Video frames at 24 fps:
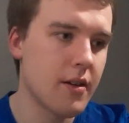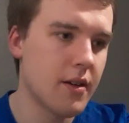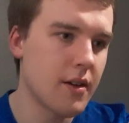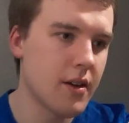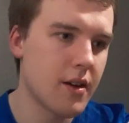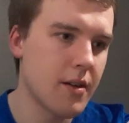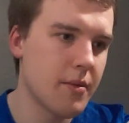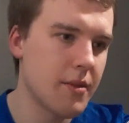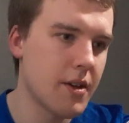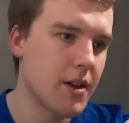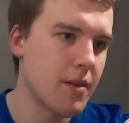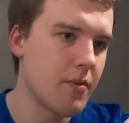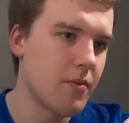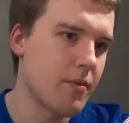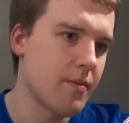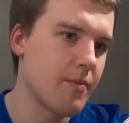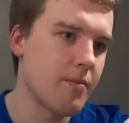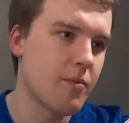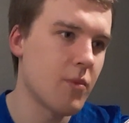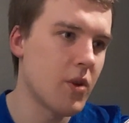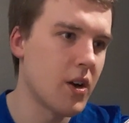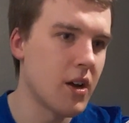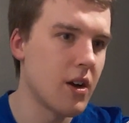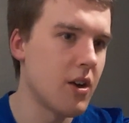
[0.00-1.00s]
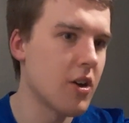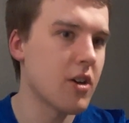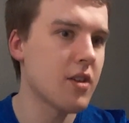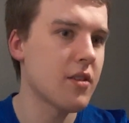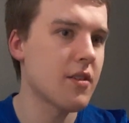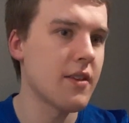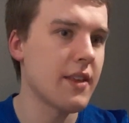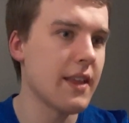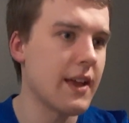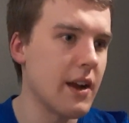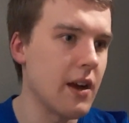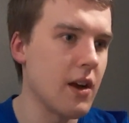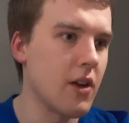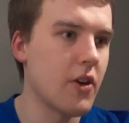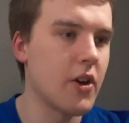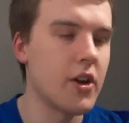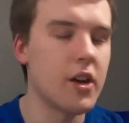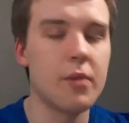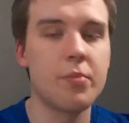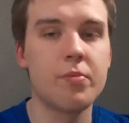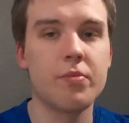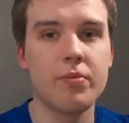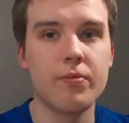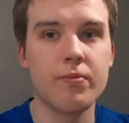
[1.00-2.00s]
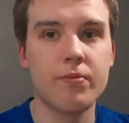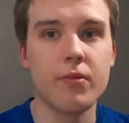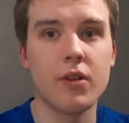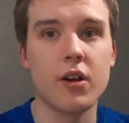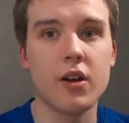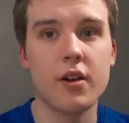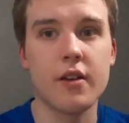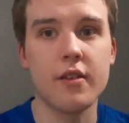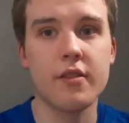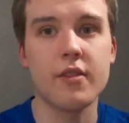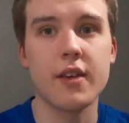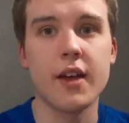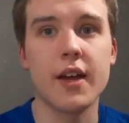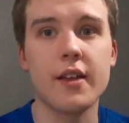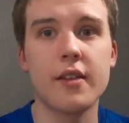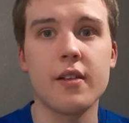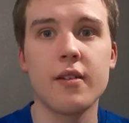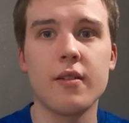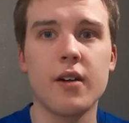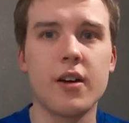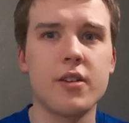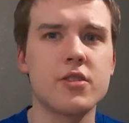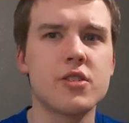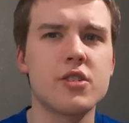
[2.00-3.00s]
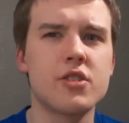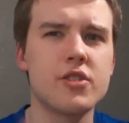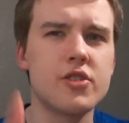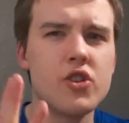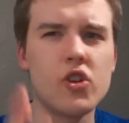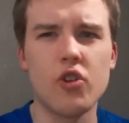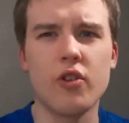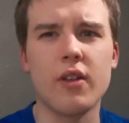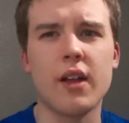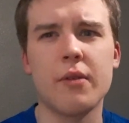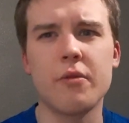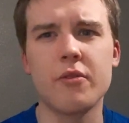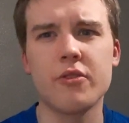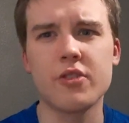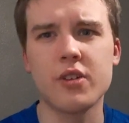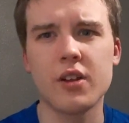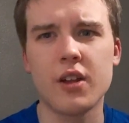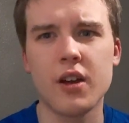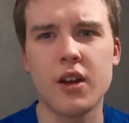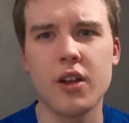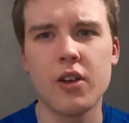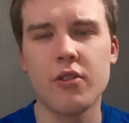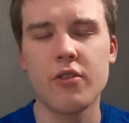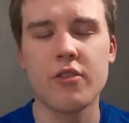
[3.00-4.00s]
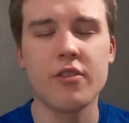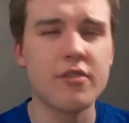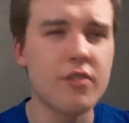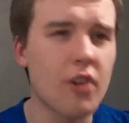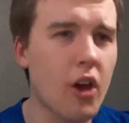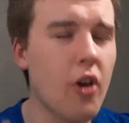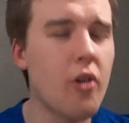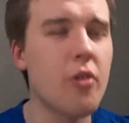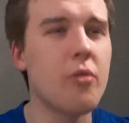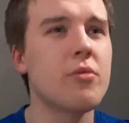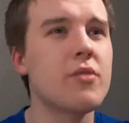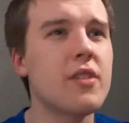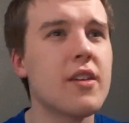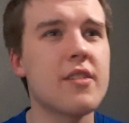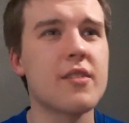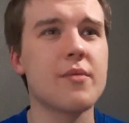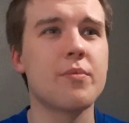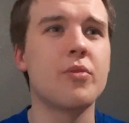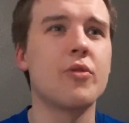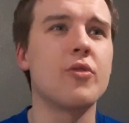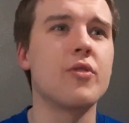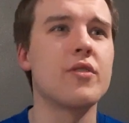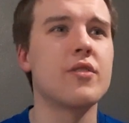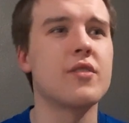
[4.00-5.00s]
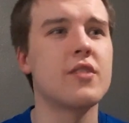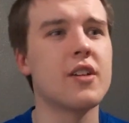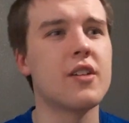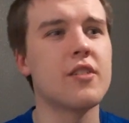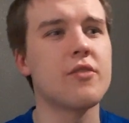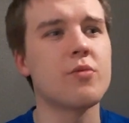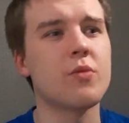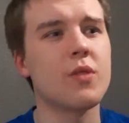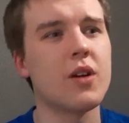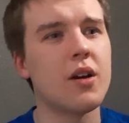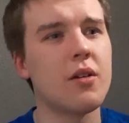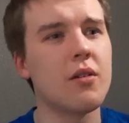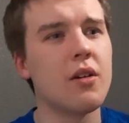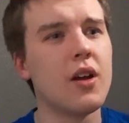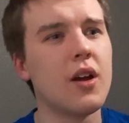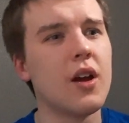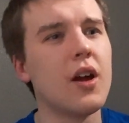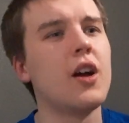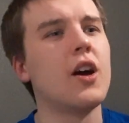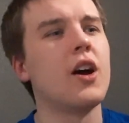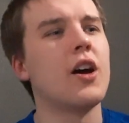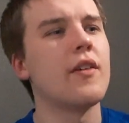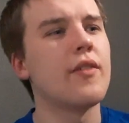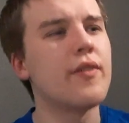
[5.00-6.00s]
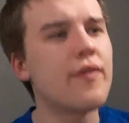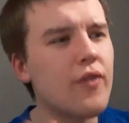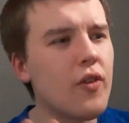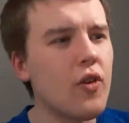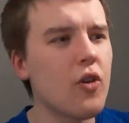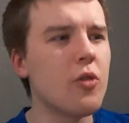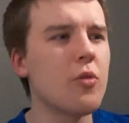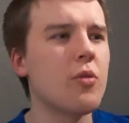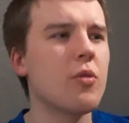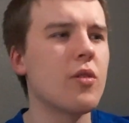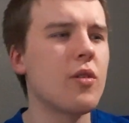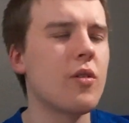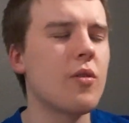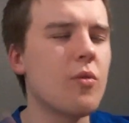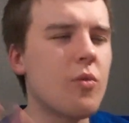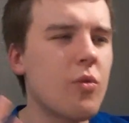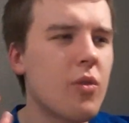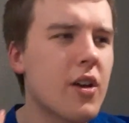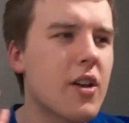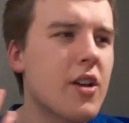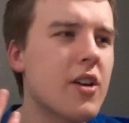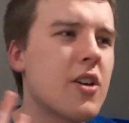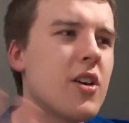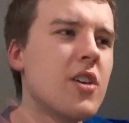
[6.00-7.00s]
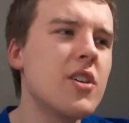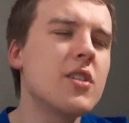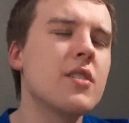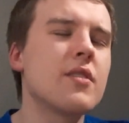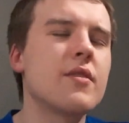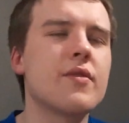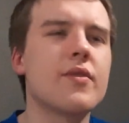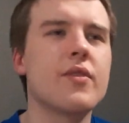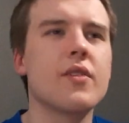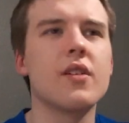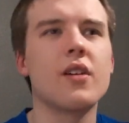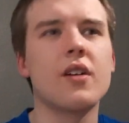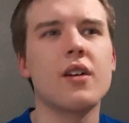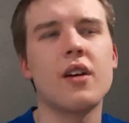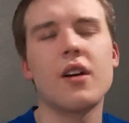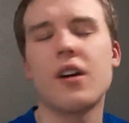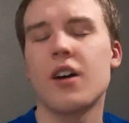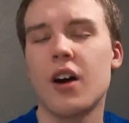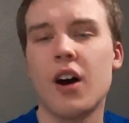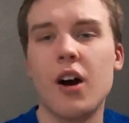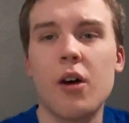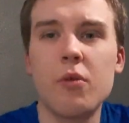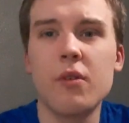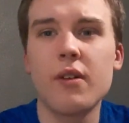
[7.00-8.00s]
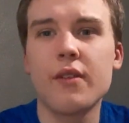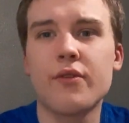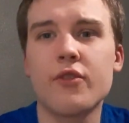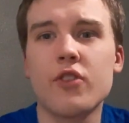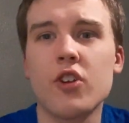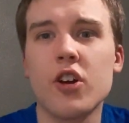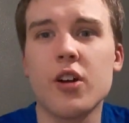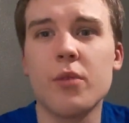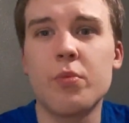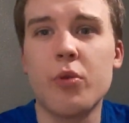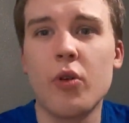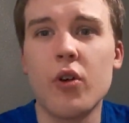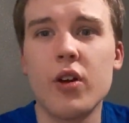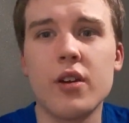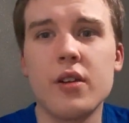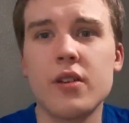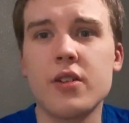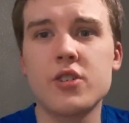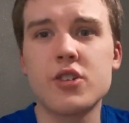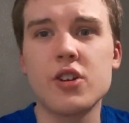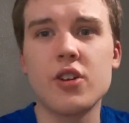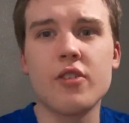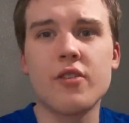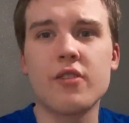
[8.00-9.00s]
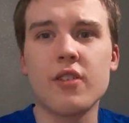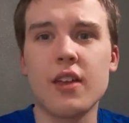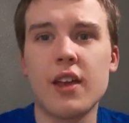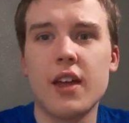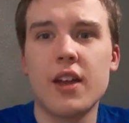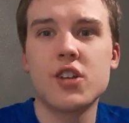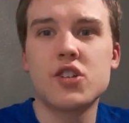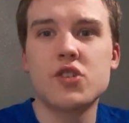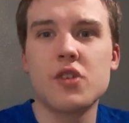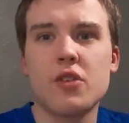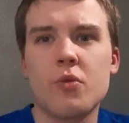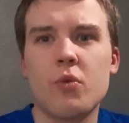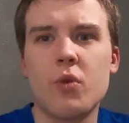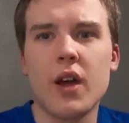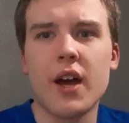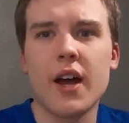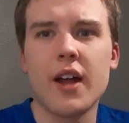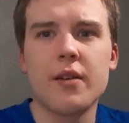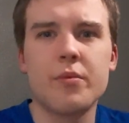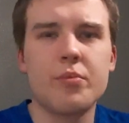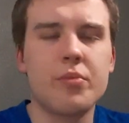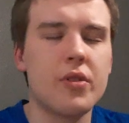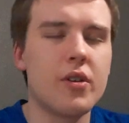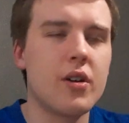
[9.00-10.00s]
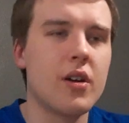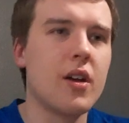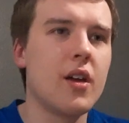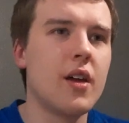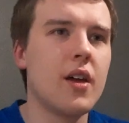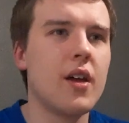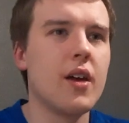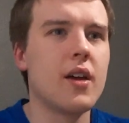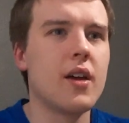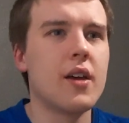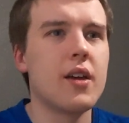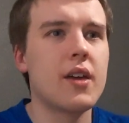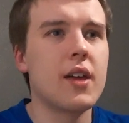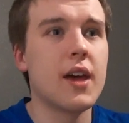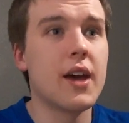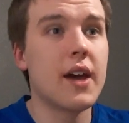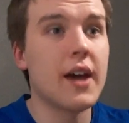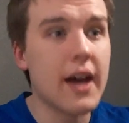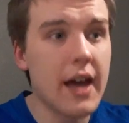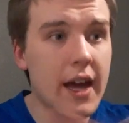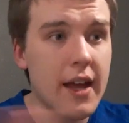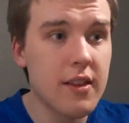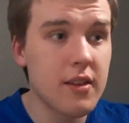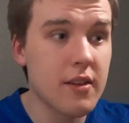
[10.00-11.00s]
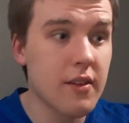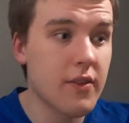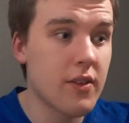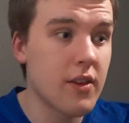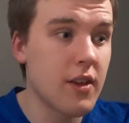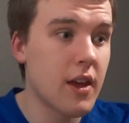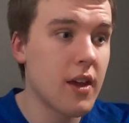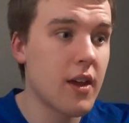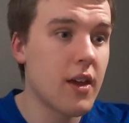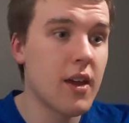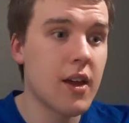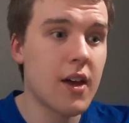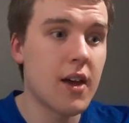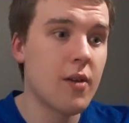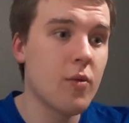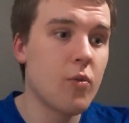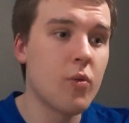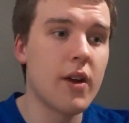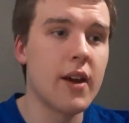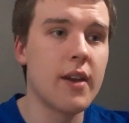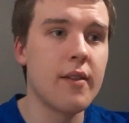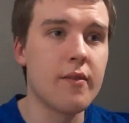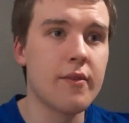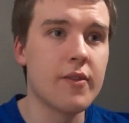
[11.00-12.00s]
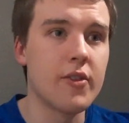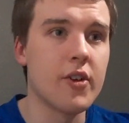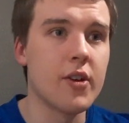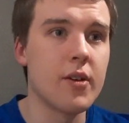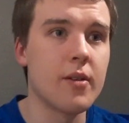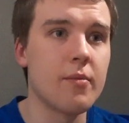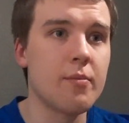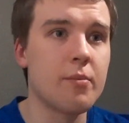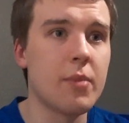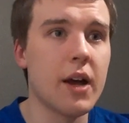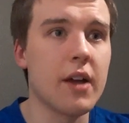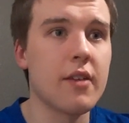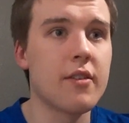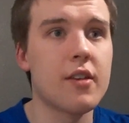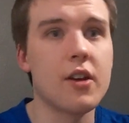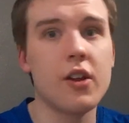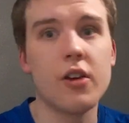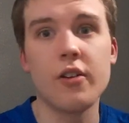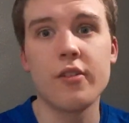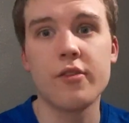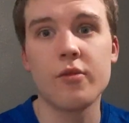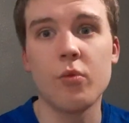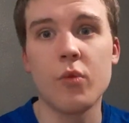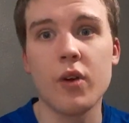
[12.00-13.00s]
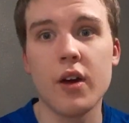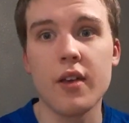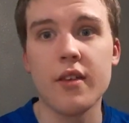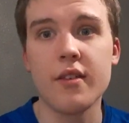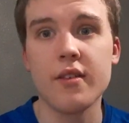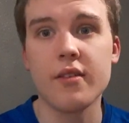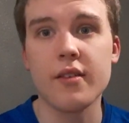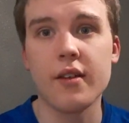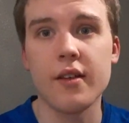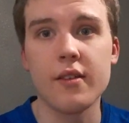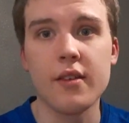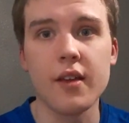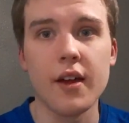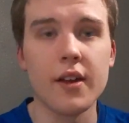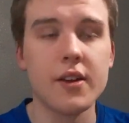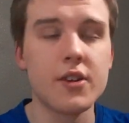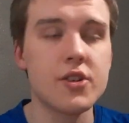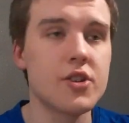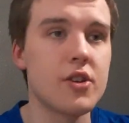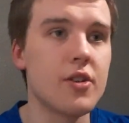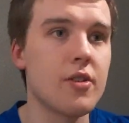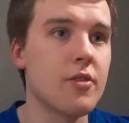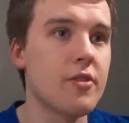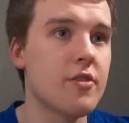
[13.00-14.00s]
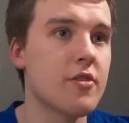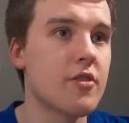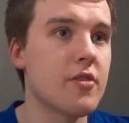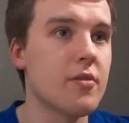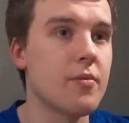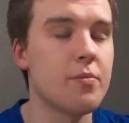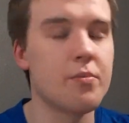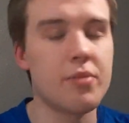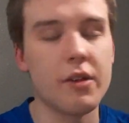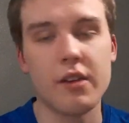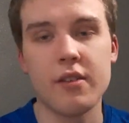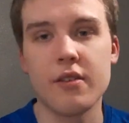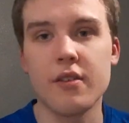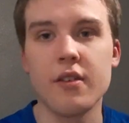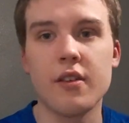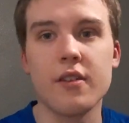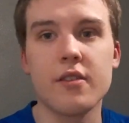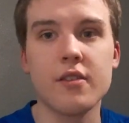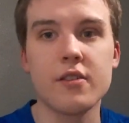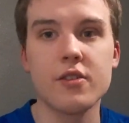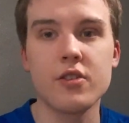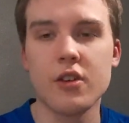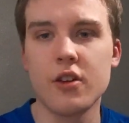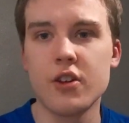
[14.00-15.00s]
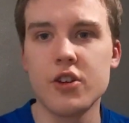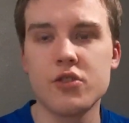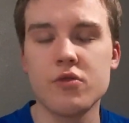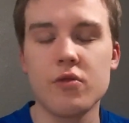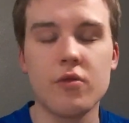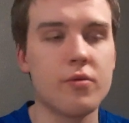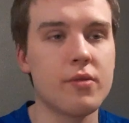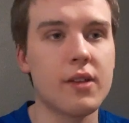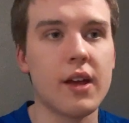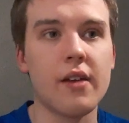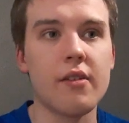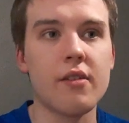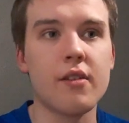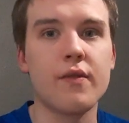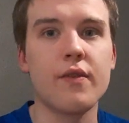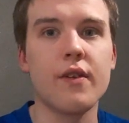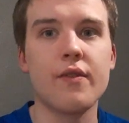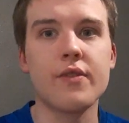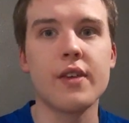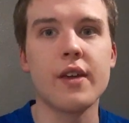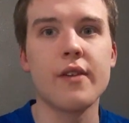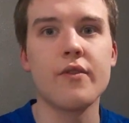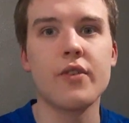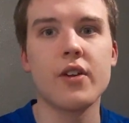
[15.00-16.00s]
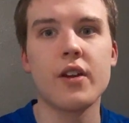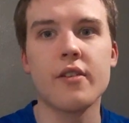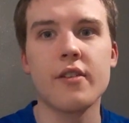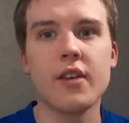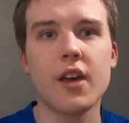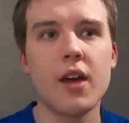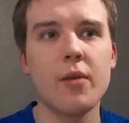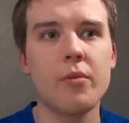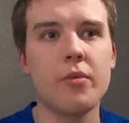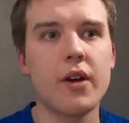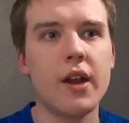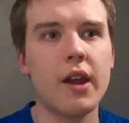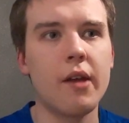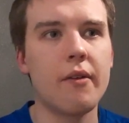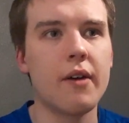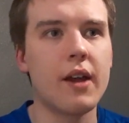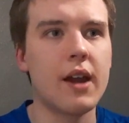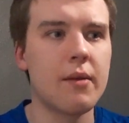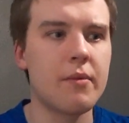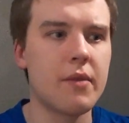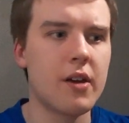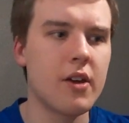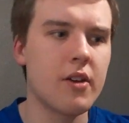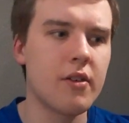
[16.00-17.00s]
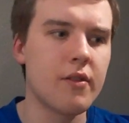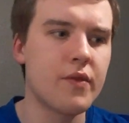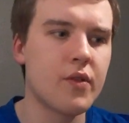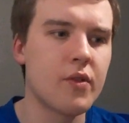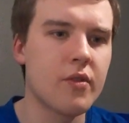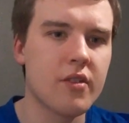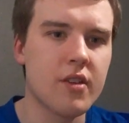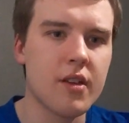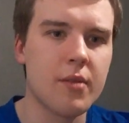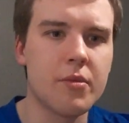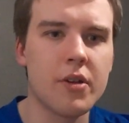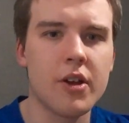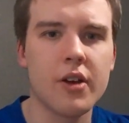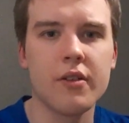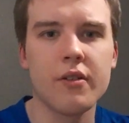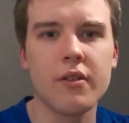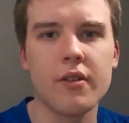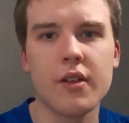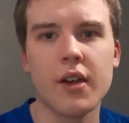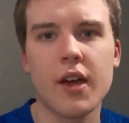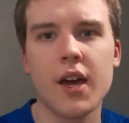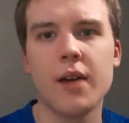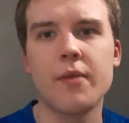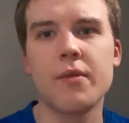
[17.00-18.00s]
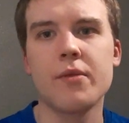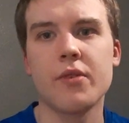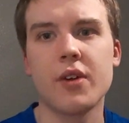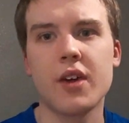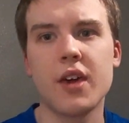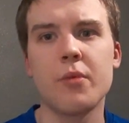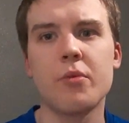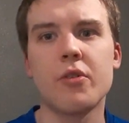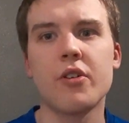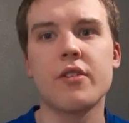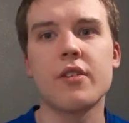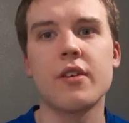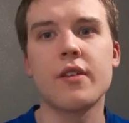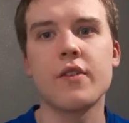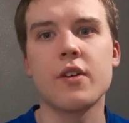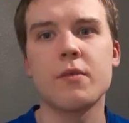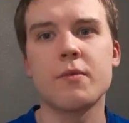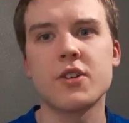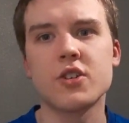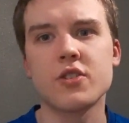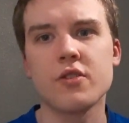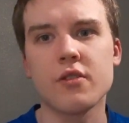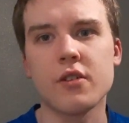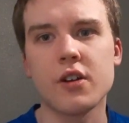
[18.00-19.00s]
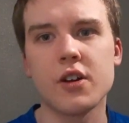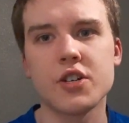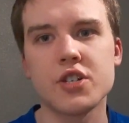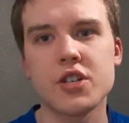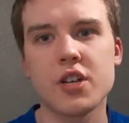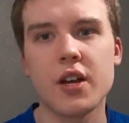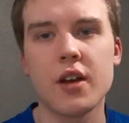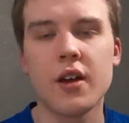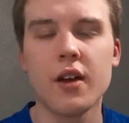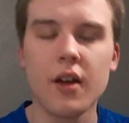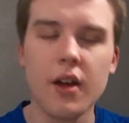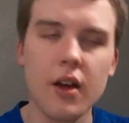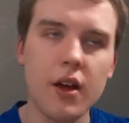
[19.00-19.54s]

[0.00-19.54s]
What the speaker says: I mean, when I looked at that lineup, like I said, I just knew that was going to lose. So disappointed as well. I thought we could have, I would have took a point due to the injuries we had, but yeah, end of the winning run, back to losing. Where's the St Andrews? Business as usual, down to 15th in the table. Anyway, let me know your thoughts down below on the game. So keep on TV, make sure to like, share.